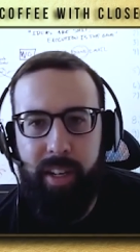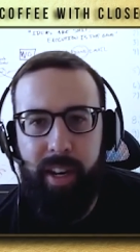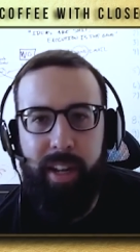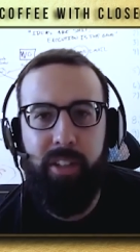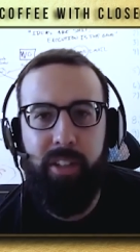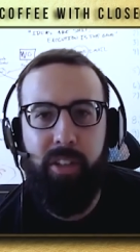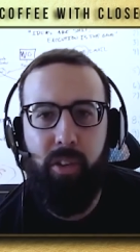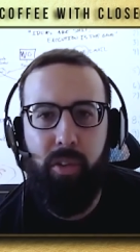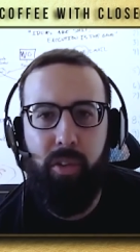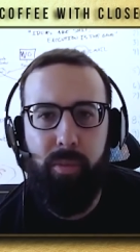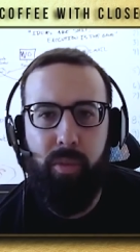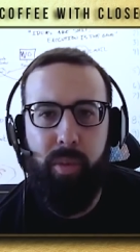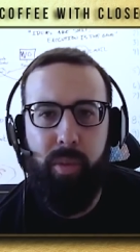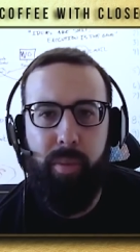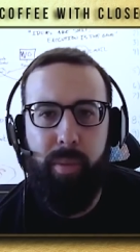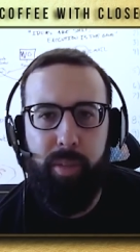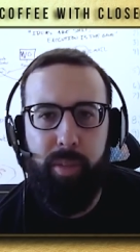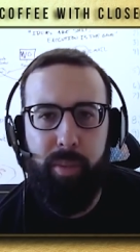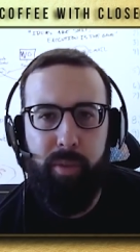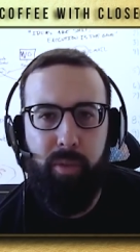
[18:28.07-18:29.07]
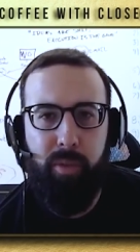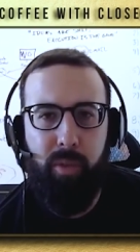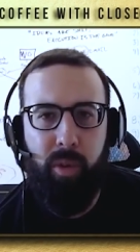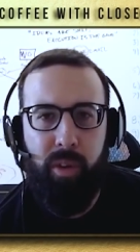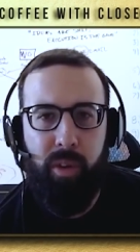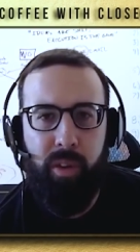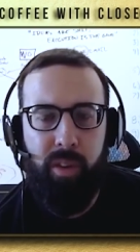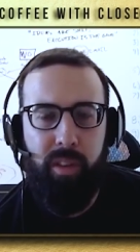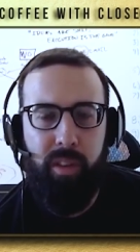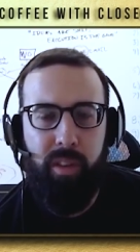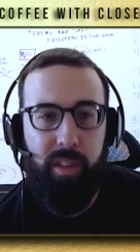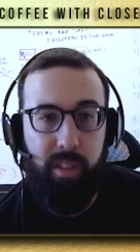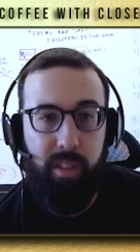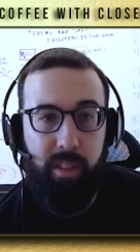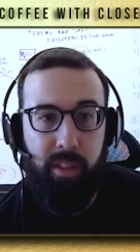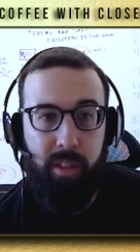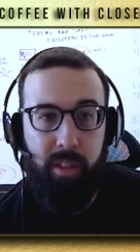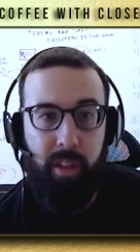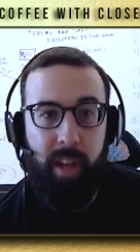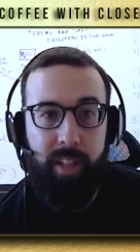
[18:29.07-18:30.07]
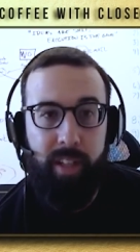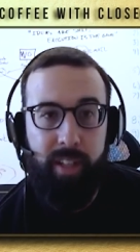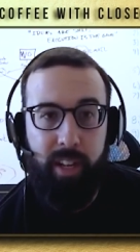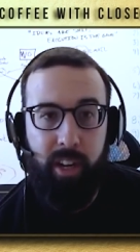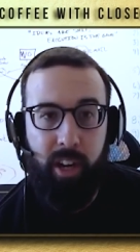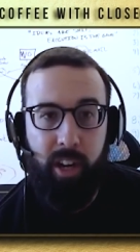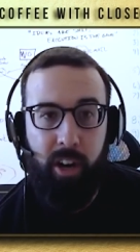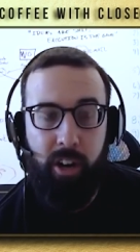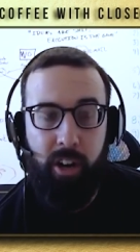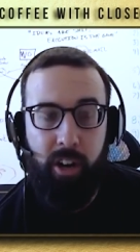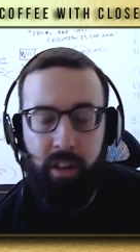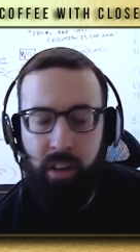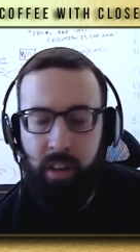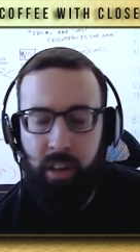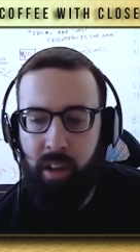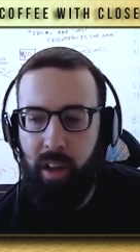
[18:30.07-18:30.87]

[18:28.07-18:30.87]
and I told him 3 months before the loss had occurred.